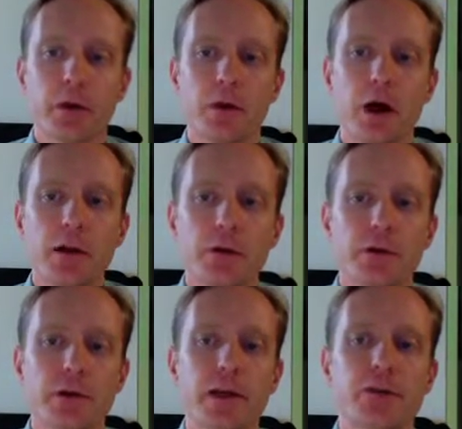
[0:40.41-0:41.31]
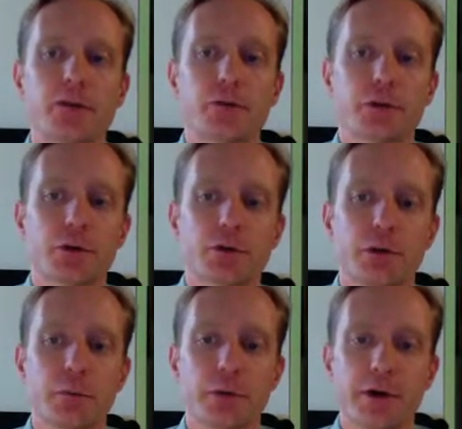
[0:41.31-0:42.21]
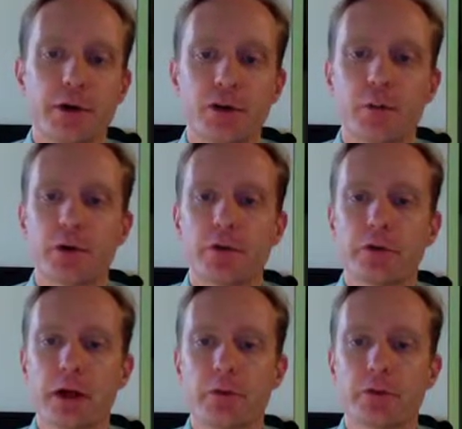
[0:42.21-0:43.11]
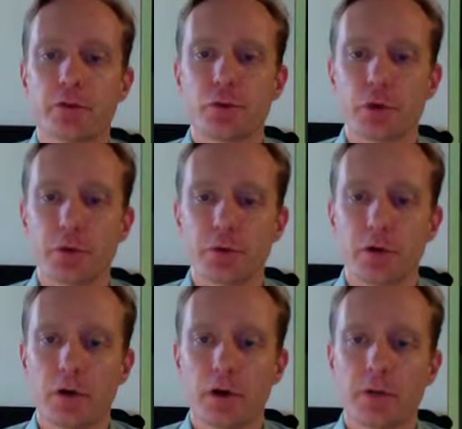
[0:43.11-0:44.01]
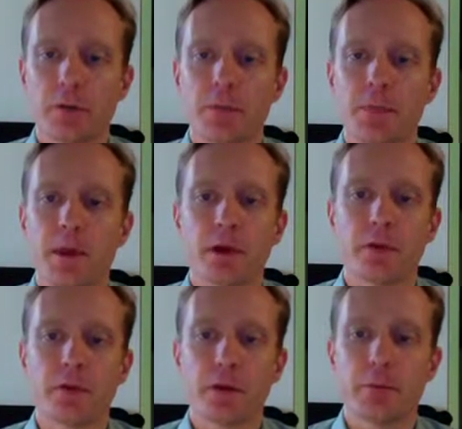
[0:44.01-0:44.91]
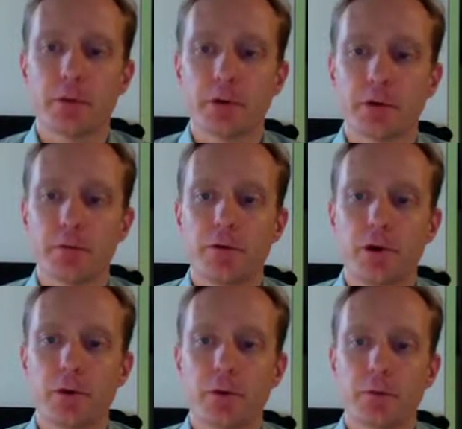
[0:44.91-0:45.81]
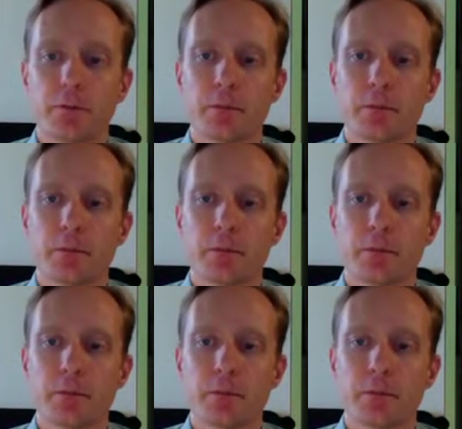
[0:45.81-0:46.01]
not to engage in critical deliberation about established norms and laws, and instead merely to follow them.